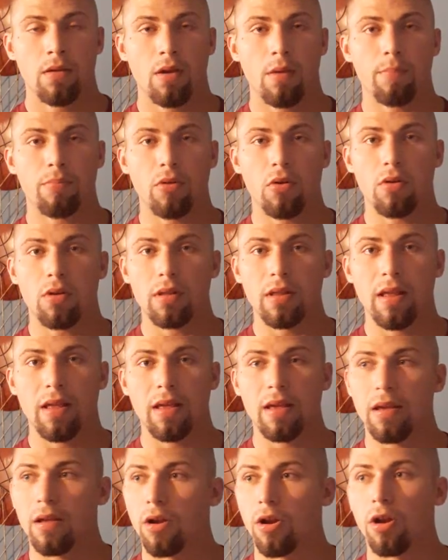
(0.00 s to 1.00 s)
I broke a
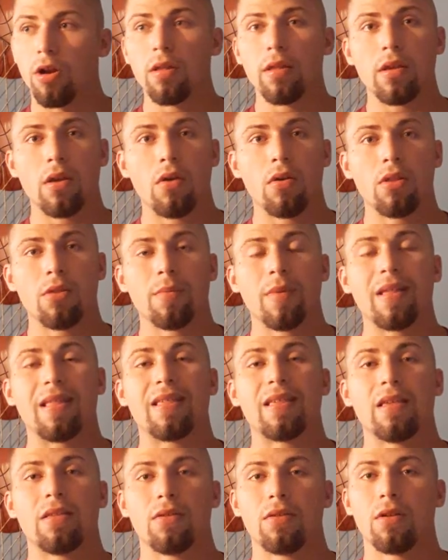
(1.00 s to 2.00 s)
leg early going into my
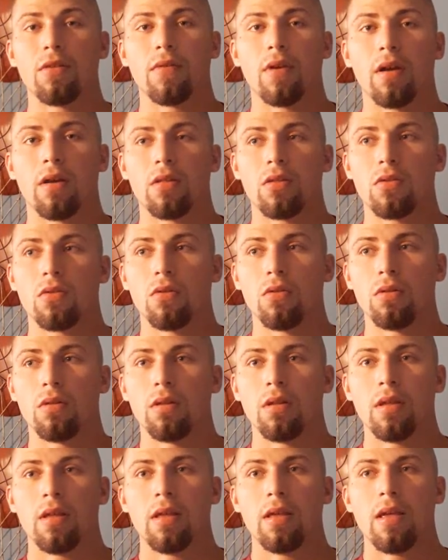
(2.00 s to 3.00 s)
senior year of high
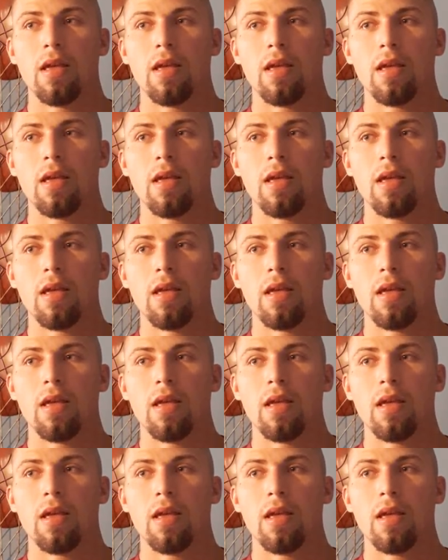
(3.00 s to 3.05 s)
school,